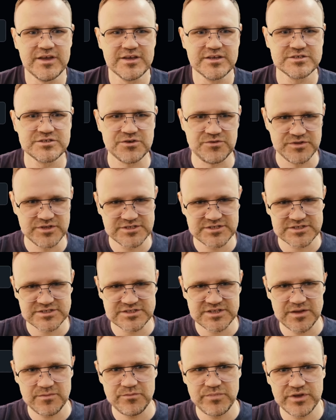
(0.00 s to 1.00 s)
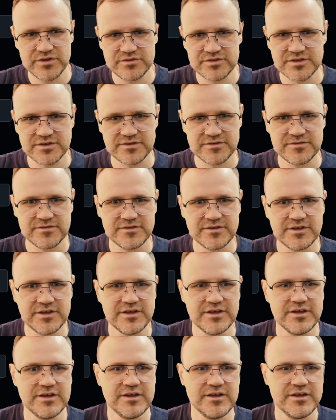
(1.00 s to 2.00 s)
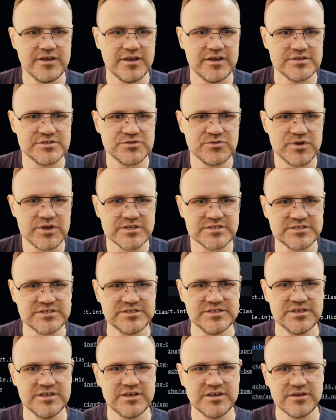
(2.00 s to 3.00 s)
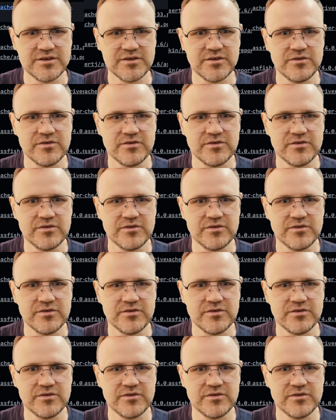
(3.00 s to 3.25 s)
So this is the build. As you can see,